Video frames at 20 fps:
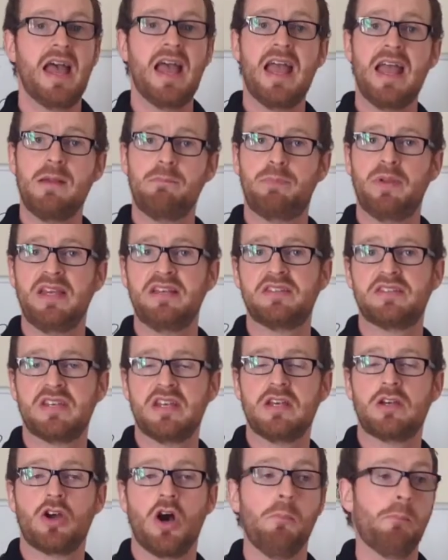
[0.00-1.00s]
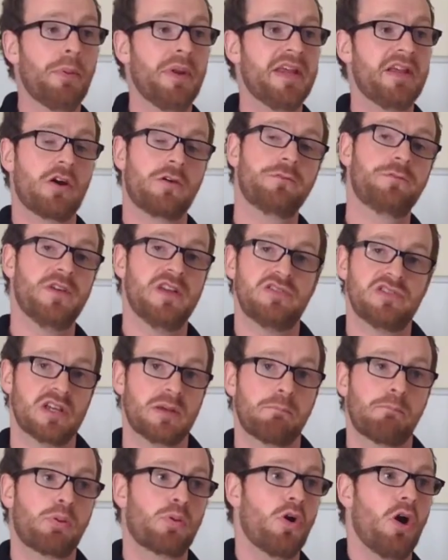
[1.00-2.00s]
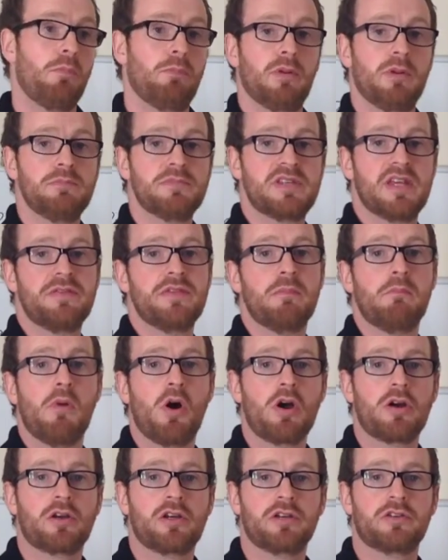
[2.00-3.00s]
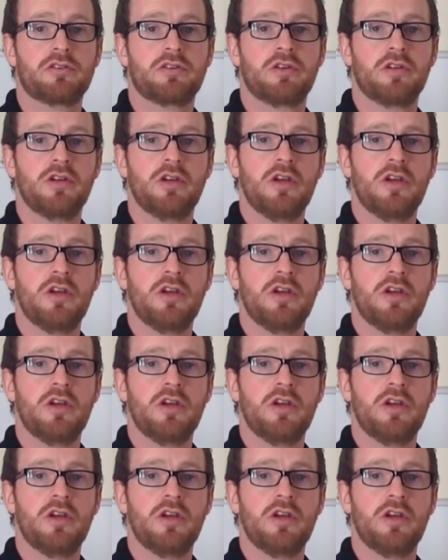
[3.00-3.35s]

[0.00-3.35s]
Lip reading: ABC Company are facing problems in the market.